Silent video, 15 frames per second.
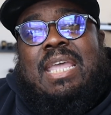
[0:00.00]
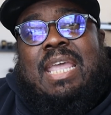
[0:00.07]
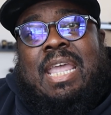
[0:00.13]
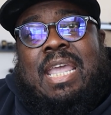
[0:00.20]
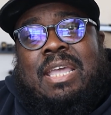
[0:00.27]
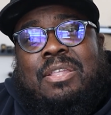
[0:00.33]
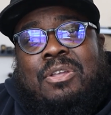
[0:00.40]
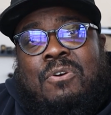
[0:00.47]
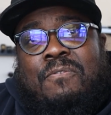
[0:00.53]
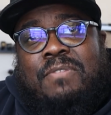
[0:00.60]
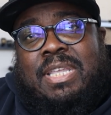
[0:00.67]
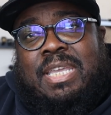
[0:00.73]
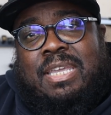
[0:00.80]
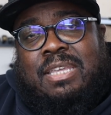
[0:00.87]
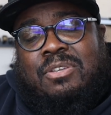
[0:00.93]
And
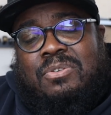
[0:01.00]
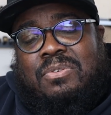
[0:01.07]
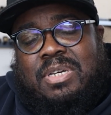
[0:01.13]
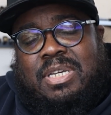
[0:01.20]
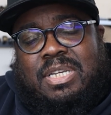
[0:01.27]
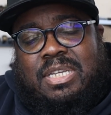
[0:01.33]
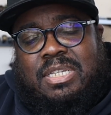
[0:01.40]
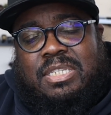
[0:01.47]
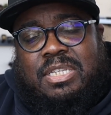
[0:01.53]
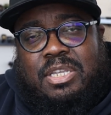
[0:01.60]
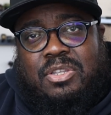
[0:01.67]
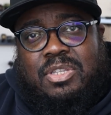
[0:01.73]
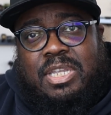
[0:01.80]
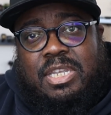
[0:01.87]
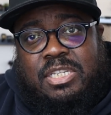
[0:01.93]
hopefully it'll
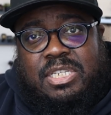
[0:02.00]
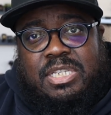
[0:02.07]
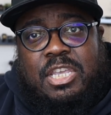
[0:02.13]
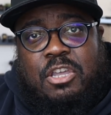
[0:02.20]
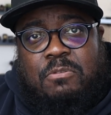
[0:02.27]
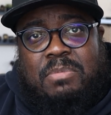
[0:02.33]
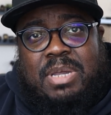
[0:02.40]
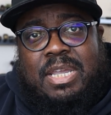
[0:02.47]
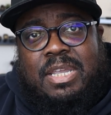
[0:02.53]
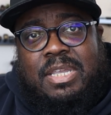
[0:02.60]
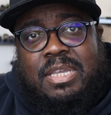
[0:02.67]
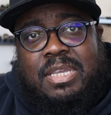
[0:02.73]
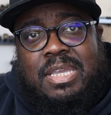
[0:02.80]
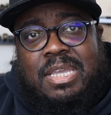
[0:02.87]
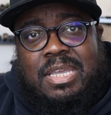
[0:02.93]
continue to just help my
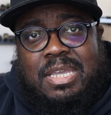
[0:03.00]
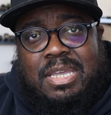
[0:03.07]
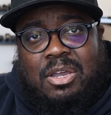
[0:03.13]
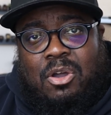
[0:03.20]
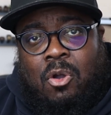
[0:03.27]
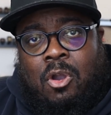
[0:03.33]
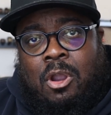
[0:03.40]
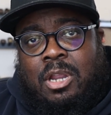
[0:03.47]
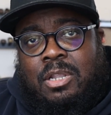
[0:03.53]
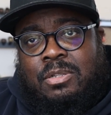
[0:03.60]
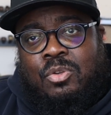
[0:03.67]
art